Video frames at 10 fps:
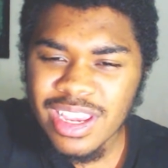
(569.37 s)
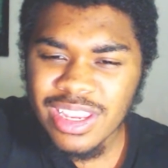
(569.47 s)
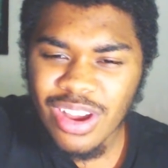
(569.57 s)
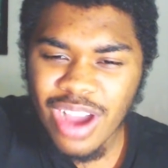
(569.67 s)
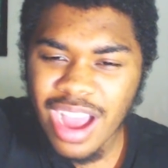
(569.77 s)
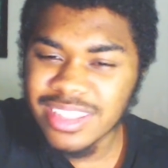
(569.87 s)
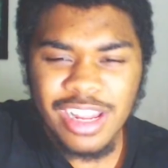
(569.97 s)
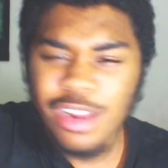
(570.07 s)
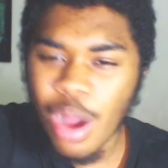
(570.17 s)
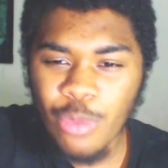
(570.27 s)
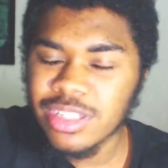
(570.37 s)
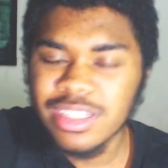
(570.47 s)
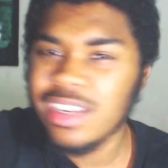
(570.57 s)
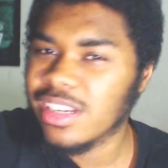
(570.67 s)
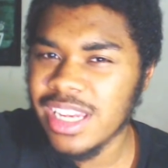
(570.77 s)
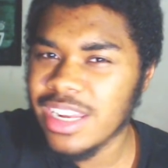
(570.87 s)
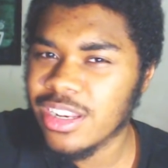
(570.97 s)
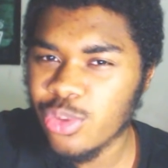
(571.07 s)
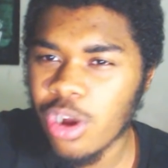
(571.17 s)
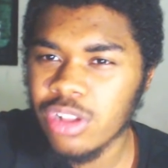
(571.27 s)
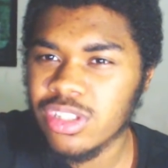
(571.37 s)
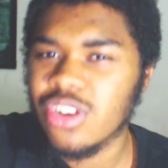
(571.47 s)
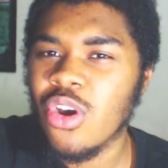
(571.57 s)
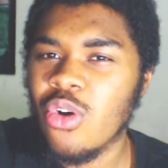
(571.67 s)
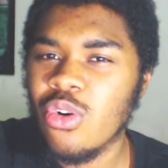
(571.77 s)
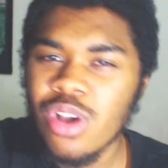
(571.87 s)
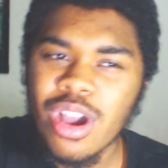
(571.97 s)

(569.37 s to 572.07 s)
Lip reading: I would still lean towards a no.